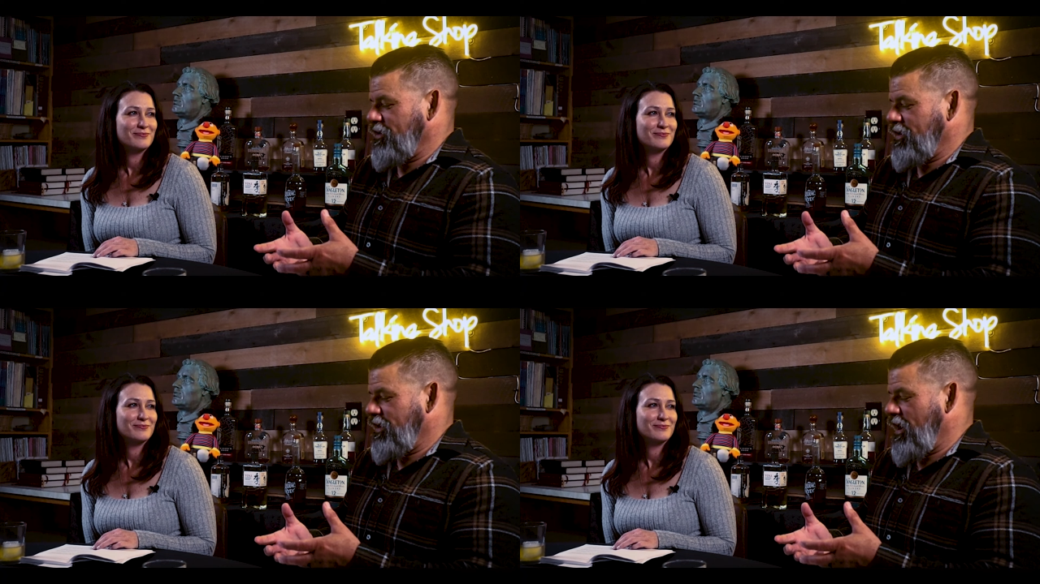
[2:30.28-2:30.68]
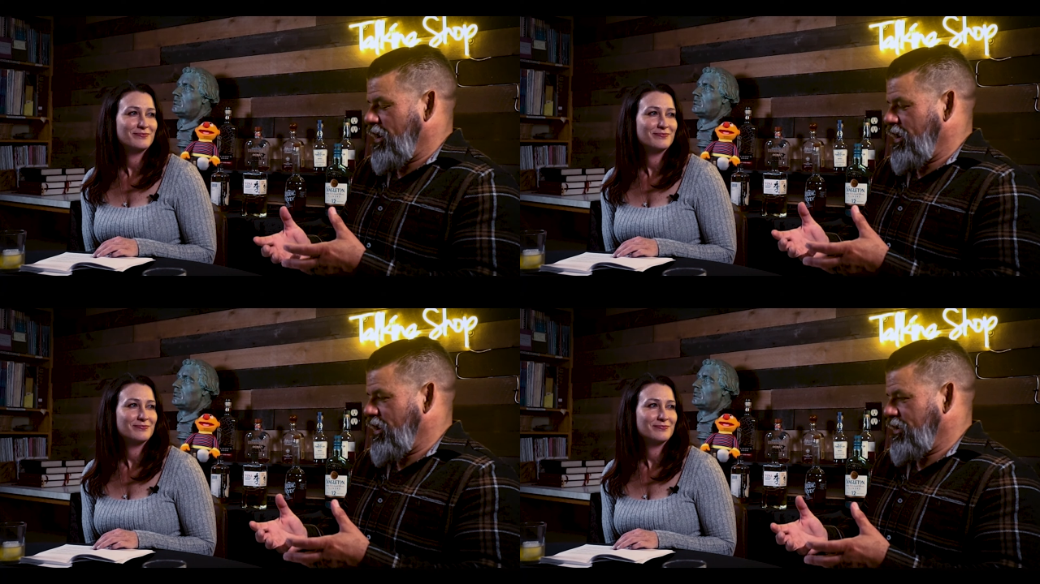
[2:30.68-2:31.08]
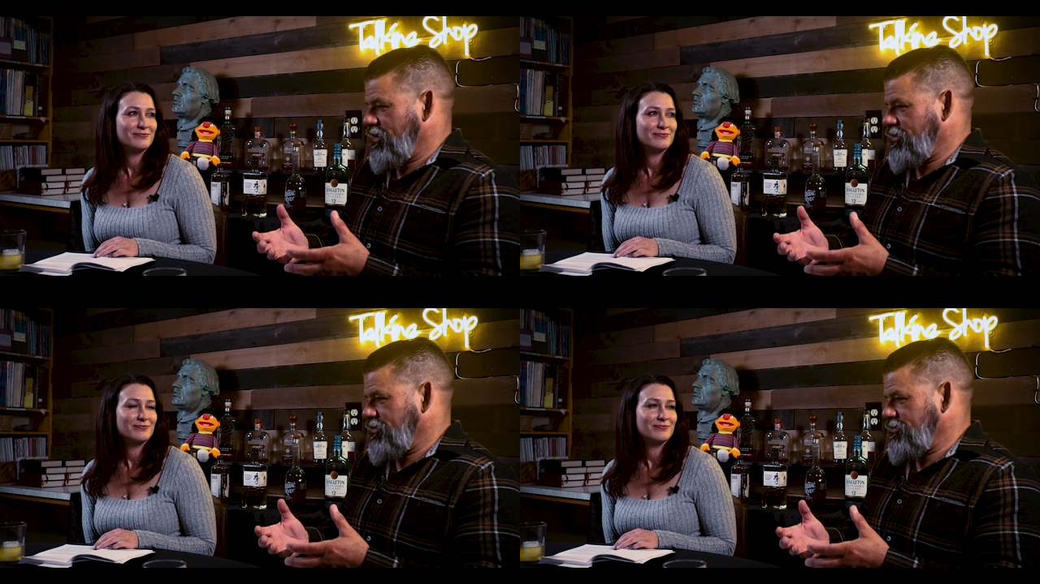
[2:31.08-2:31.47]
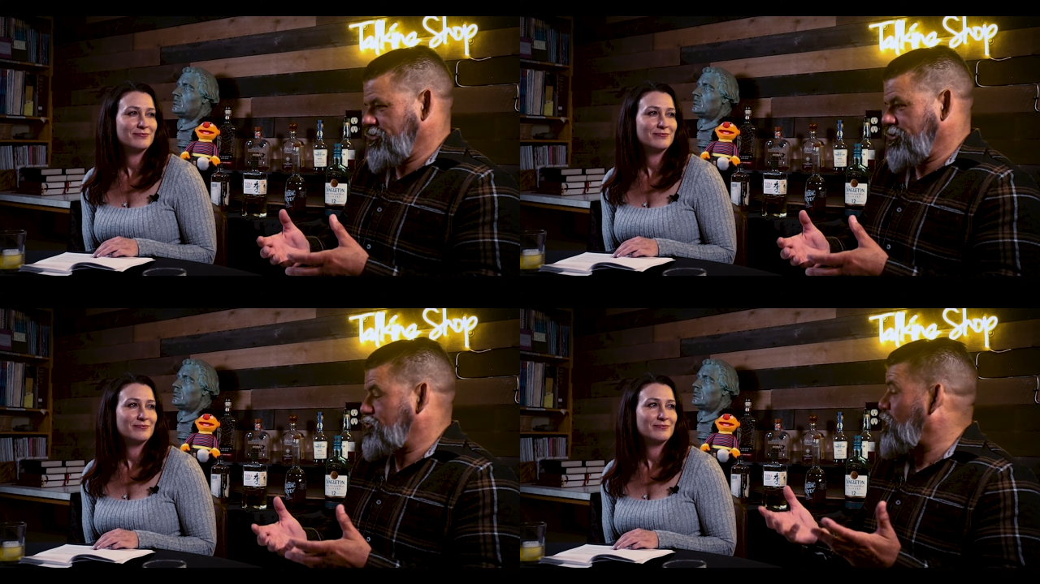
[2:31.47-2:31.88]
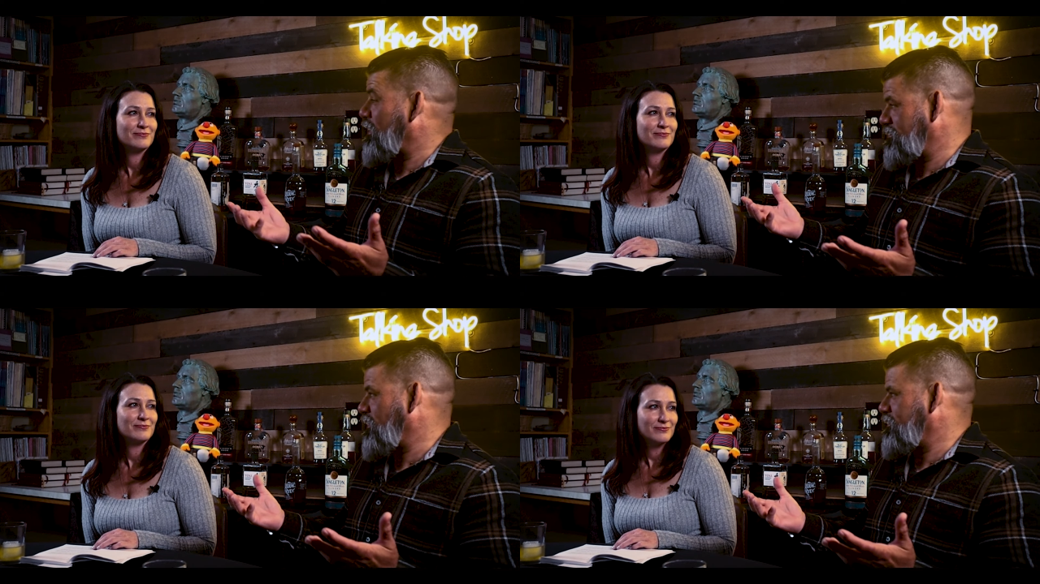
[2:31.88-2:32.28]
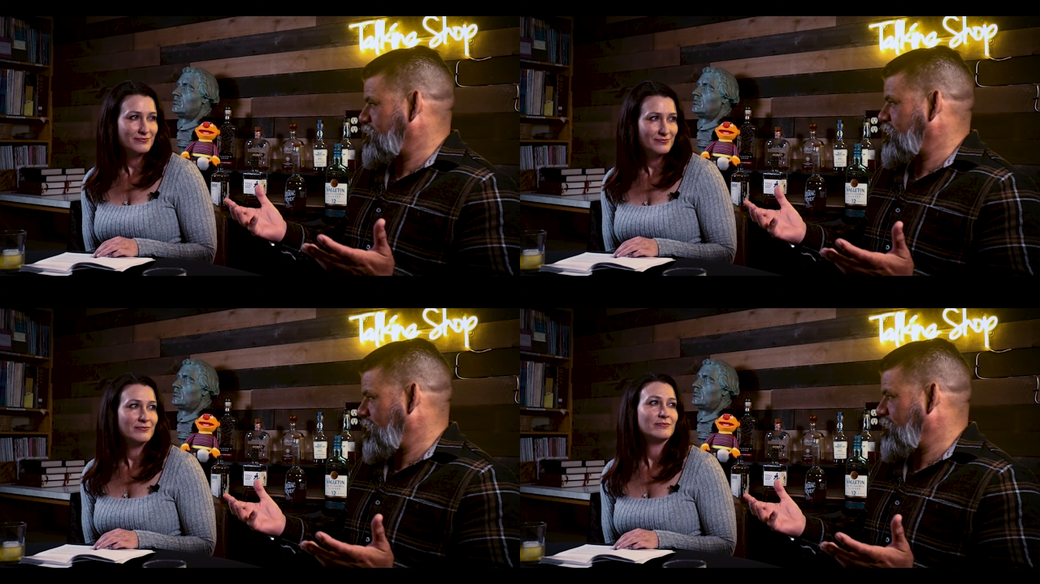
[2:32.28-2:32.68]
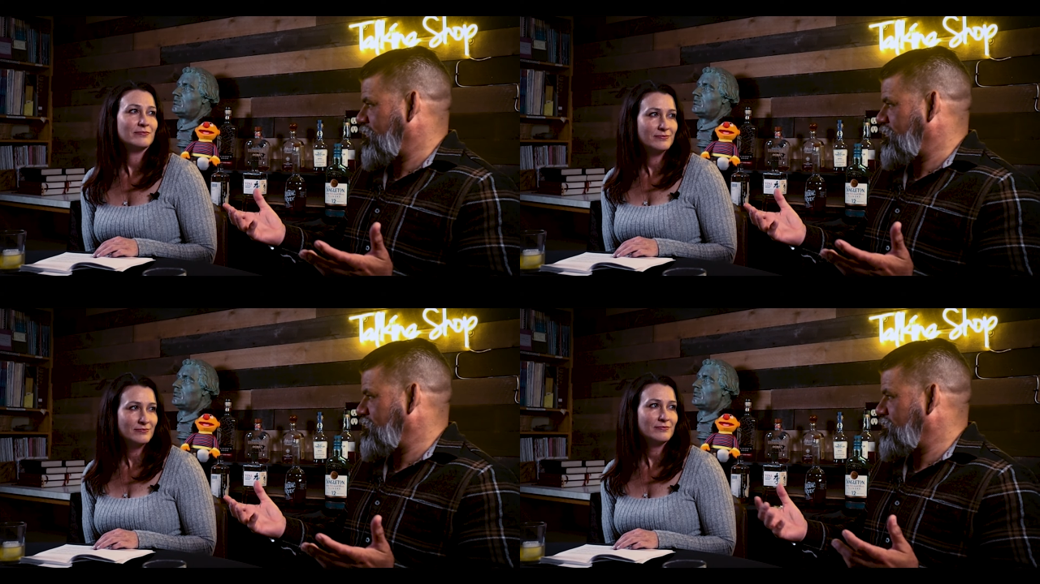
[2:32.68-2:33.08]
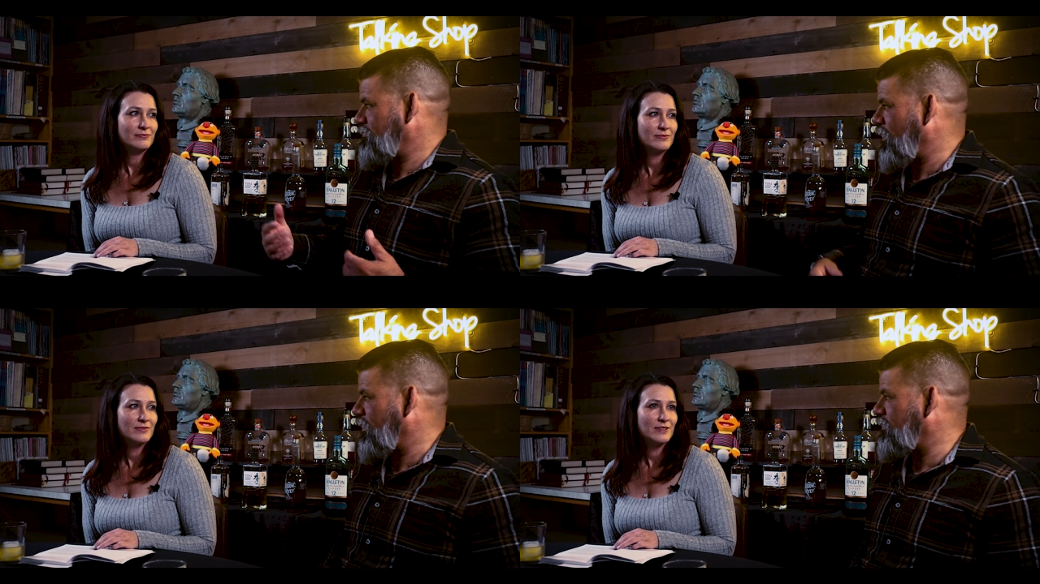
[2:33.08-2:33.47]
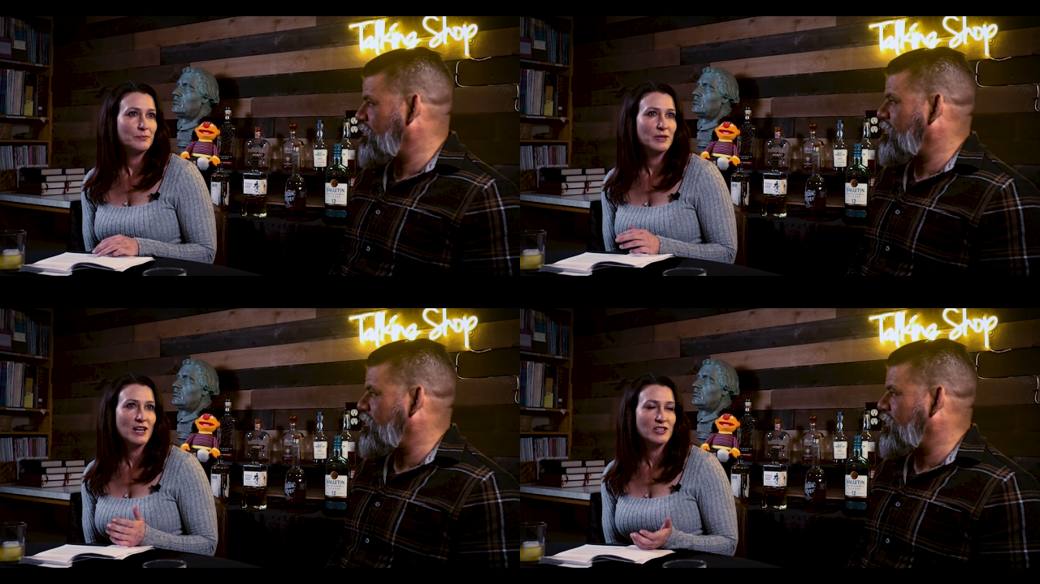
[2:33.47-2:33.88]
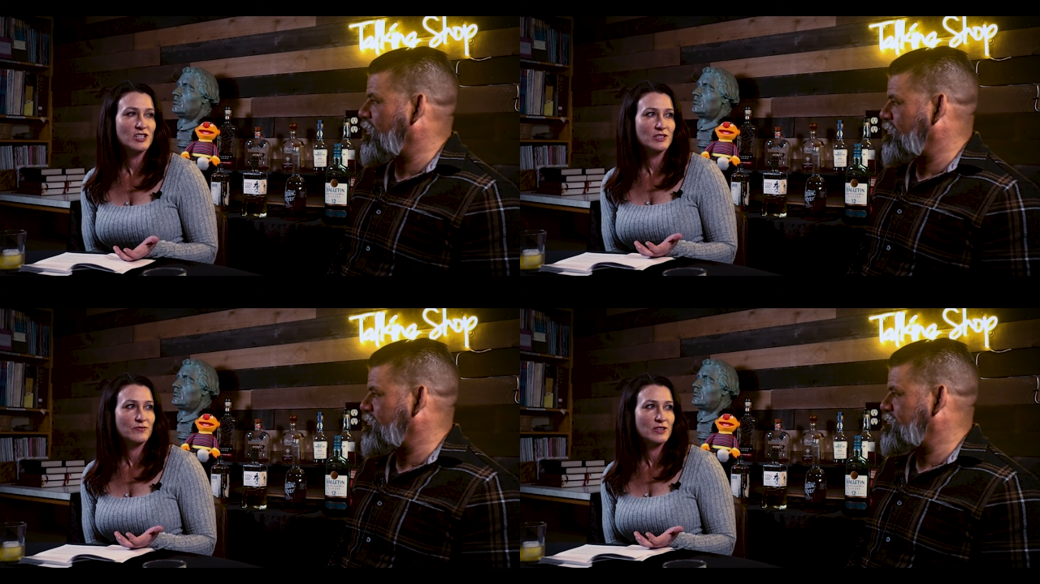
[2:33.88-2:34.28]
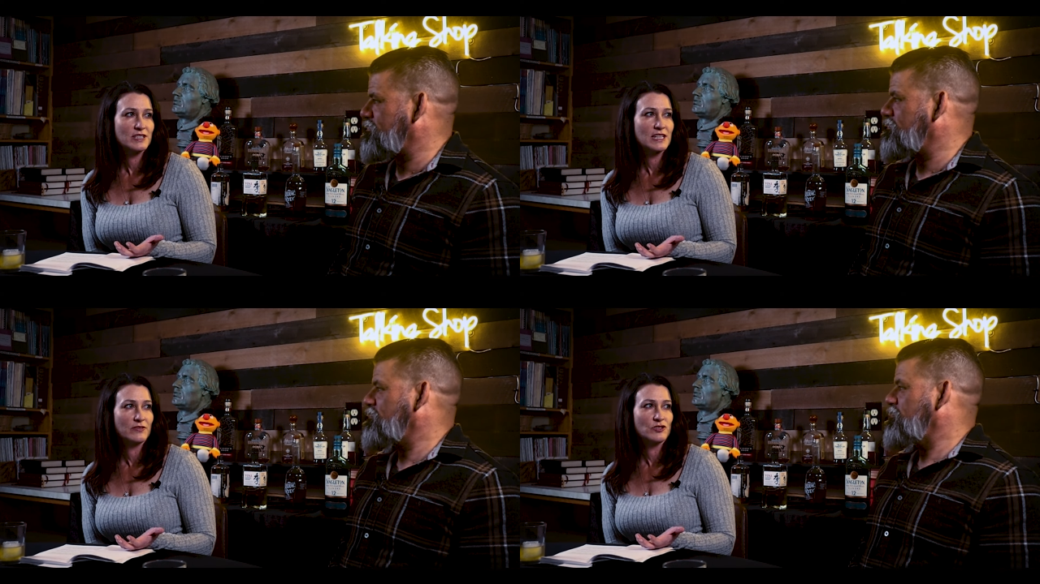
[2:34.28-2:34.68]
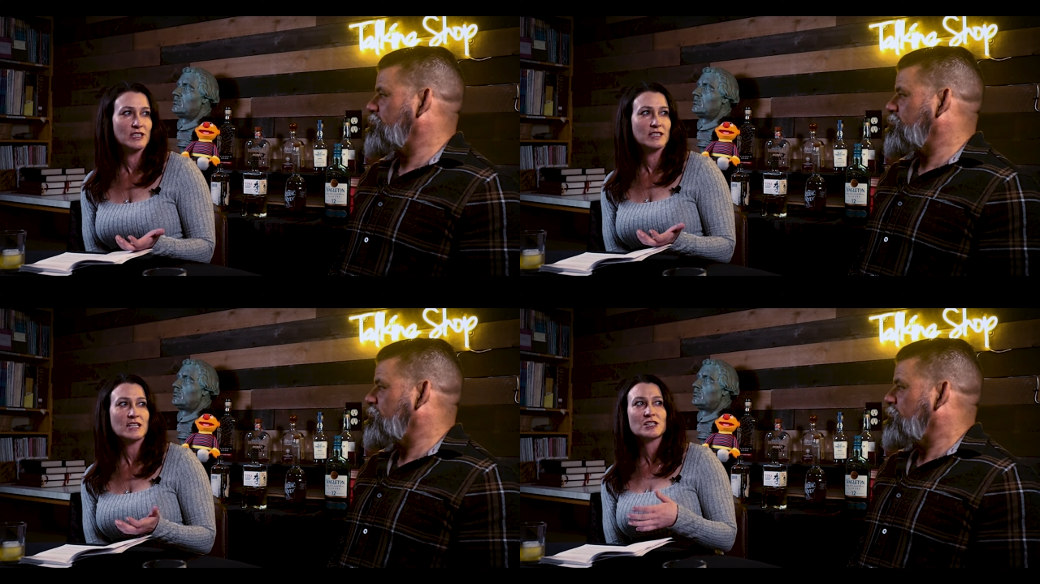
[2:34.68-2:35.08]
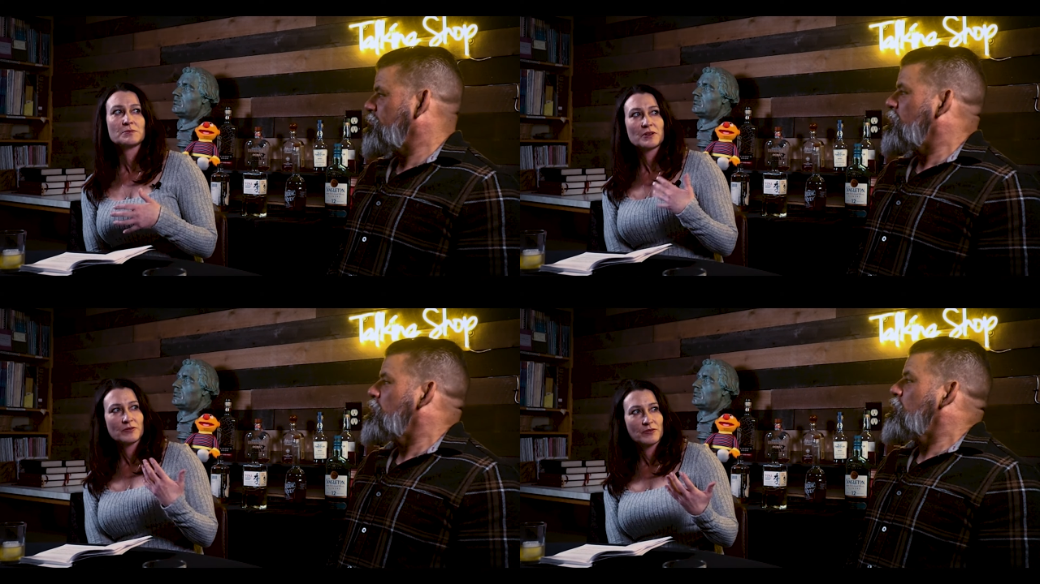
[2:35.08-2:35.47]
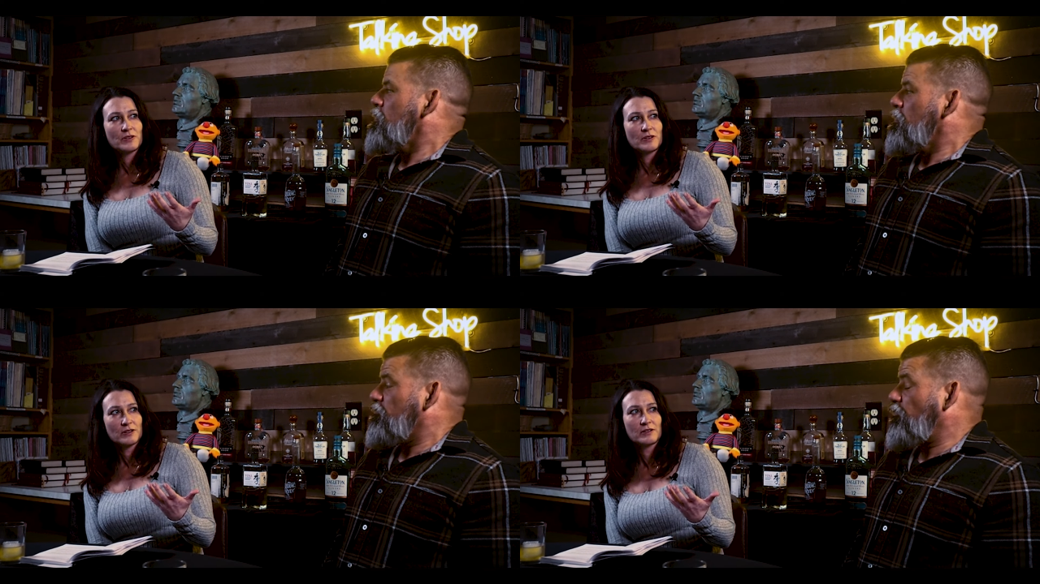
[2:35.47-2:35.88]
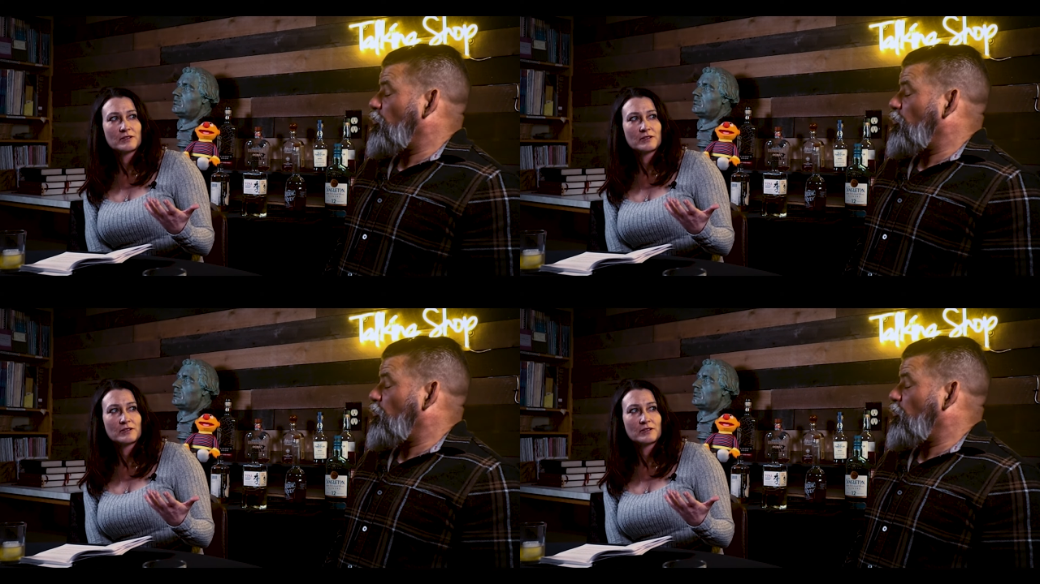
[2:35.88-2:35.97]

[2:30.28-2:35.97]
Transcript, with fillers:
Speaker 1: a translation of it. Mm-hmm. Right.
Speaker 2: But not just for the sake of translation, but for